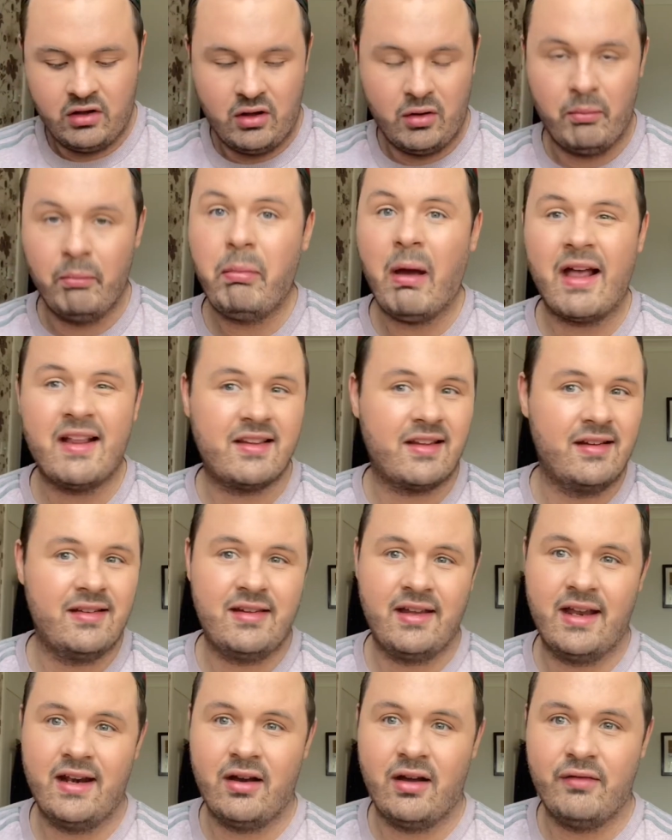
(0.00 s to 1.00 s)
Best
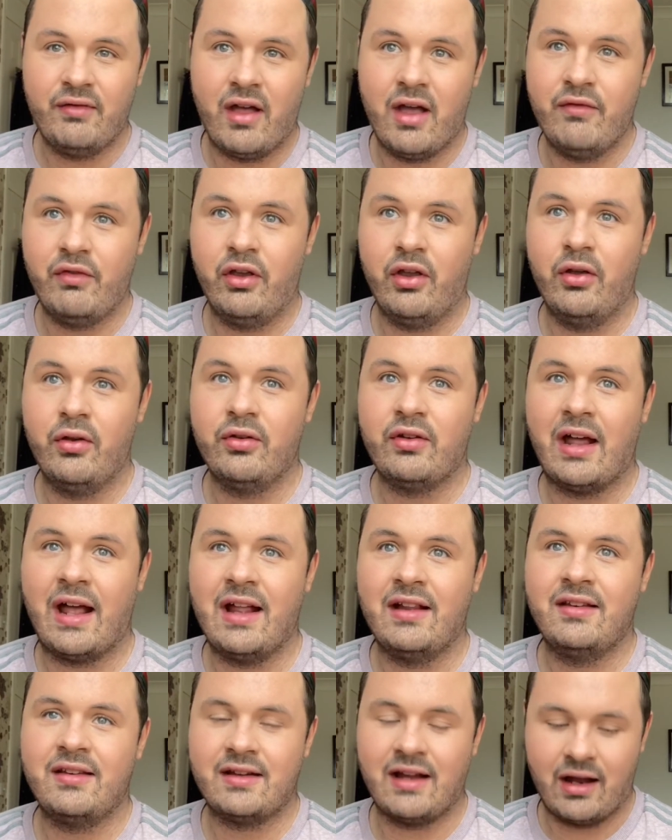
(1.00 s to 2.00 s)
concealer I've ever used,
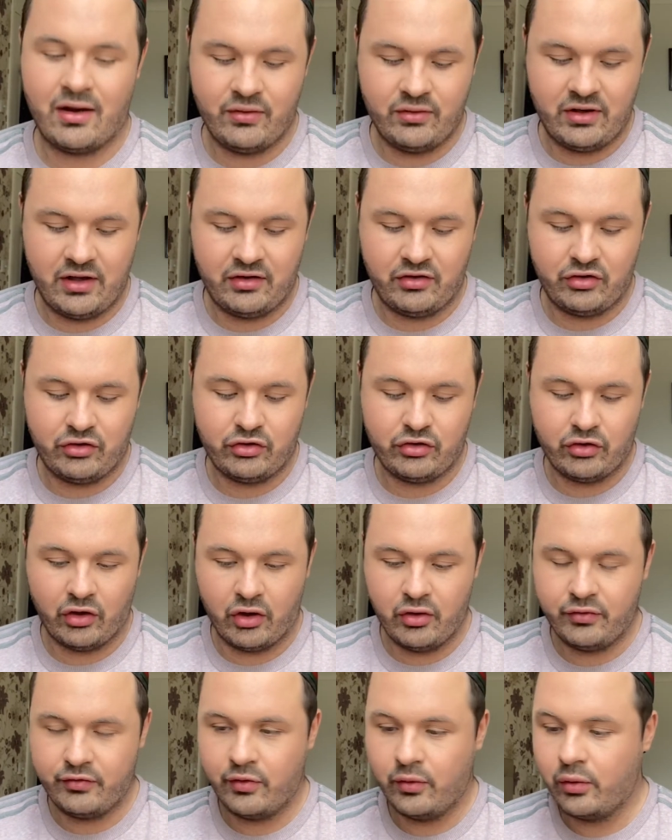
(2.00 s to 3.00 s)
hands down. It's so
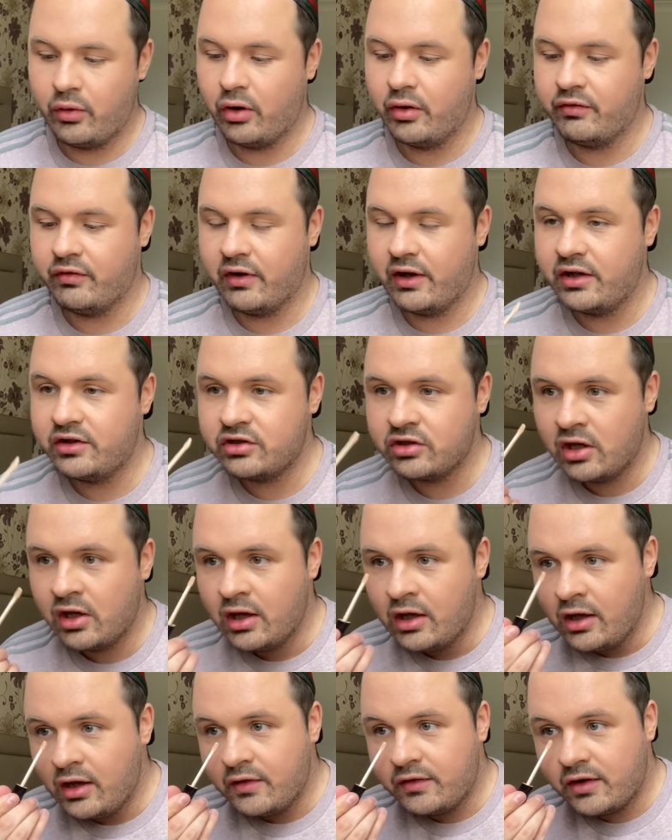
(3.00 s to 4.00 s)
full coverage.
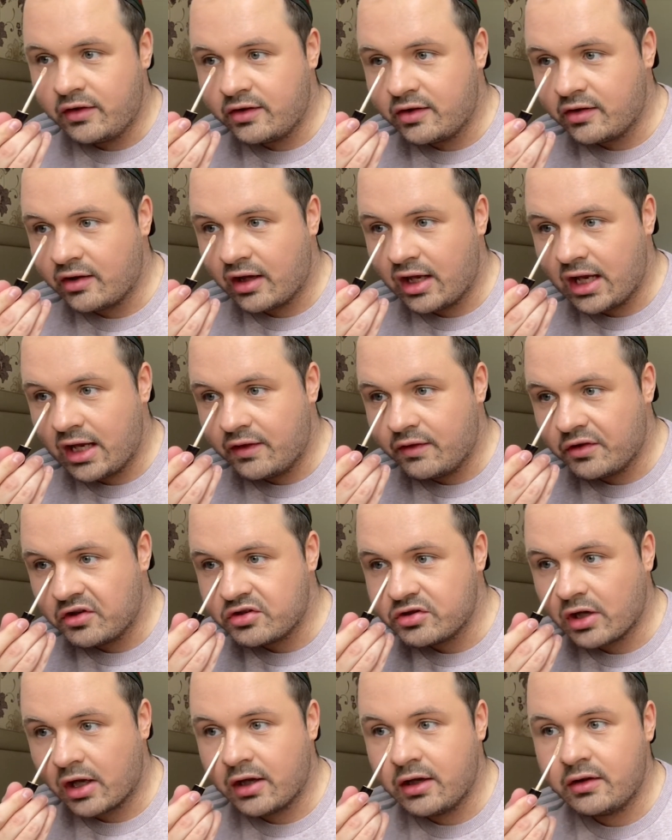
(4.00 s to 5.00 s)
This is in the
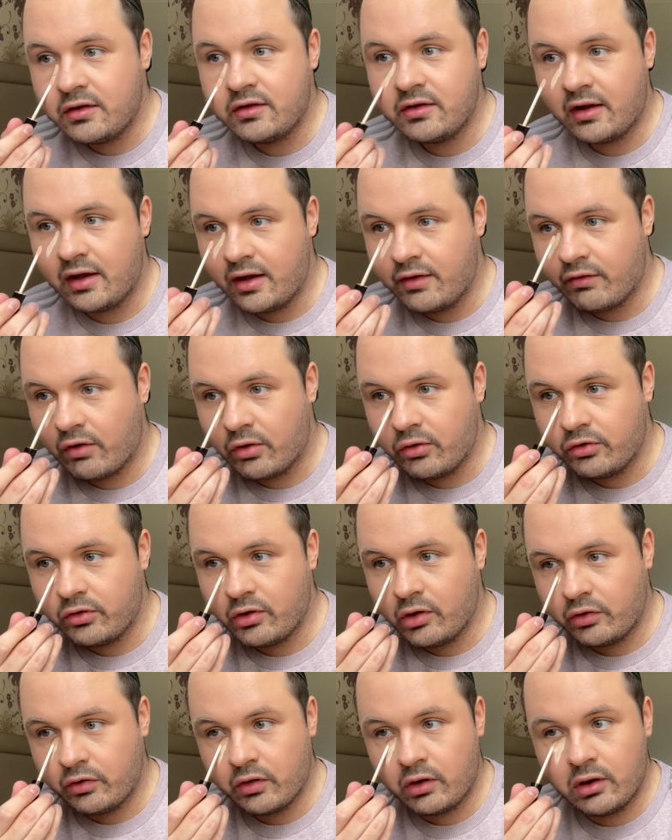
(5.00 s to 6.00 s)
shade 0, so
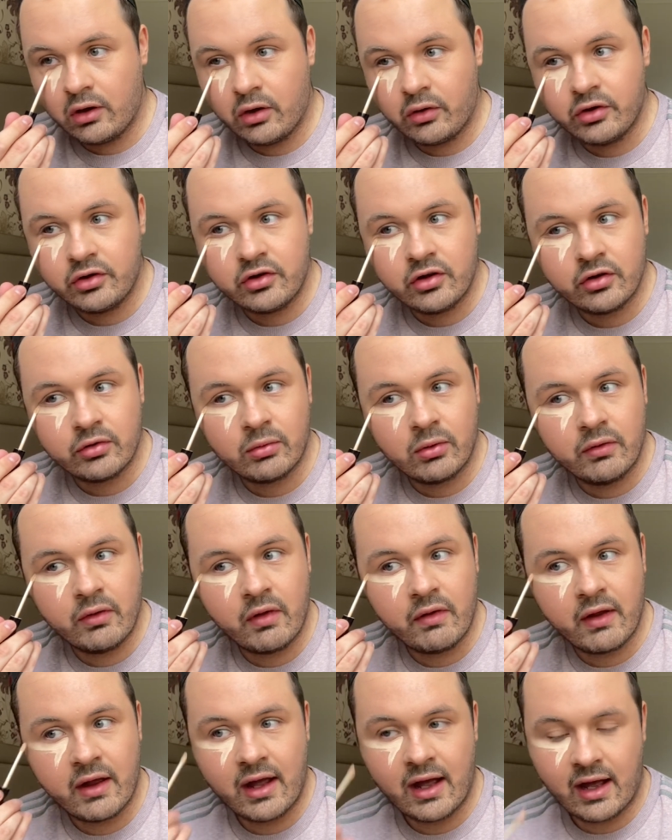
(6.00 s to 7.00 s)
it's the lightest one that
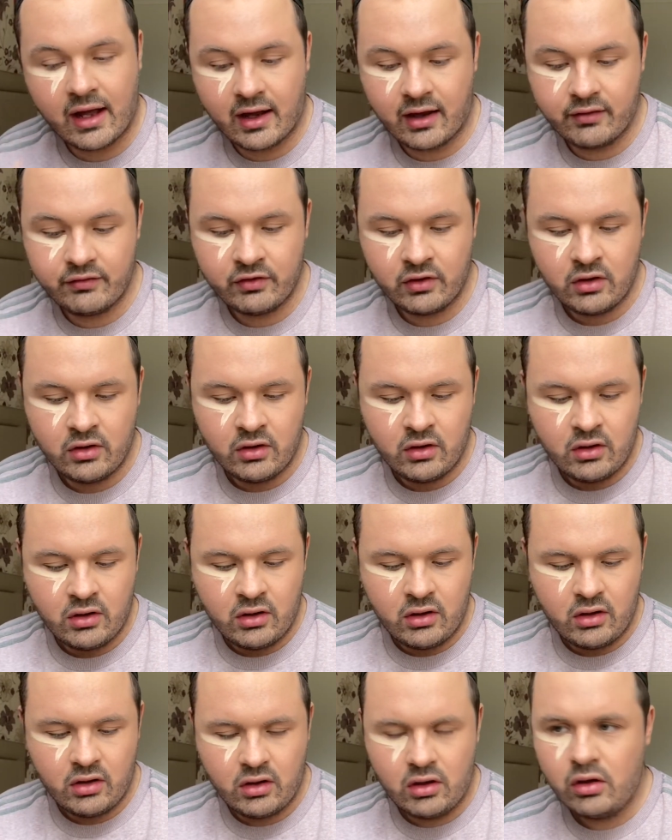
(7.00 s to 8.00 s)
they have.
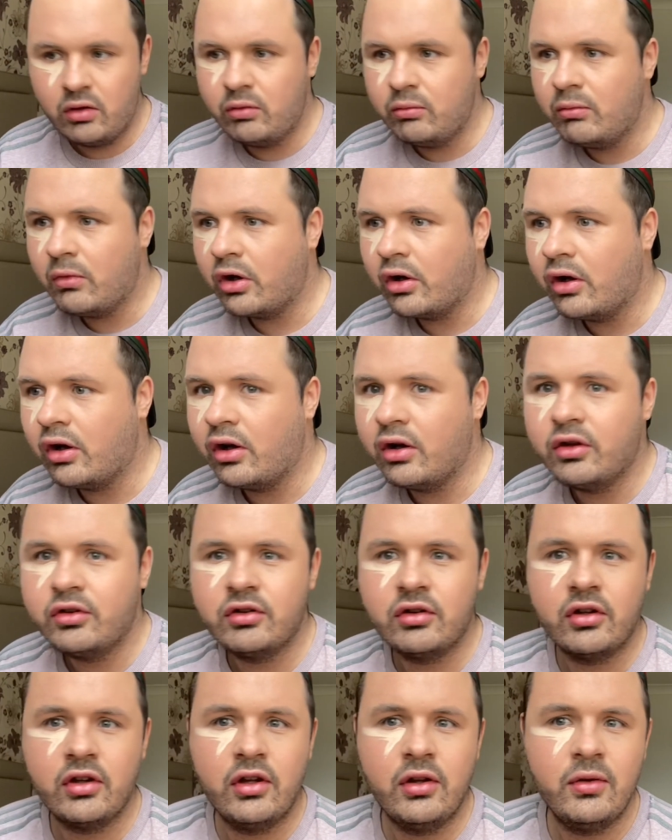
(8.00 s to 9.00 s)
Oh my god,
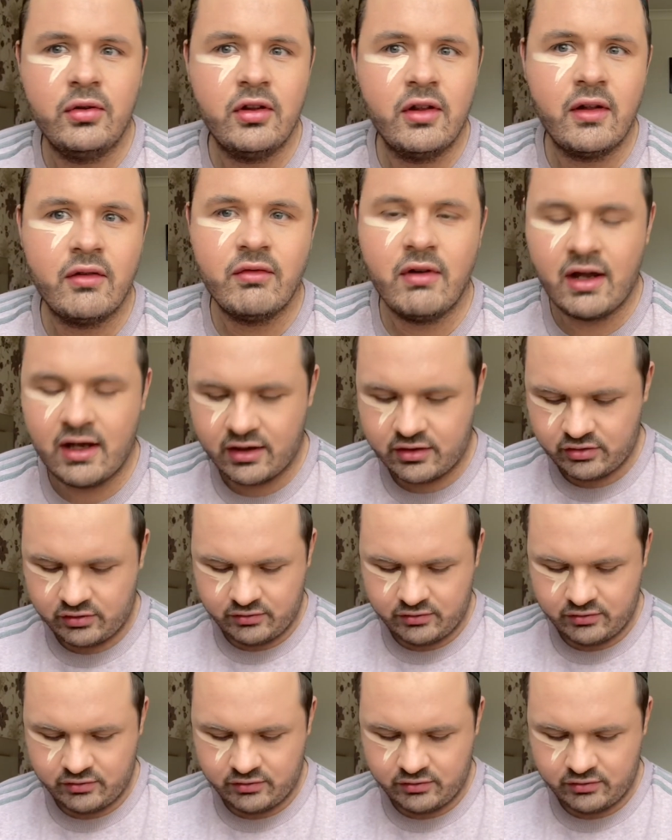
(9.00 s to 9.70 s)
can you see that red?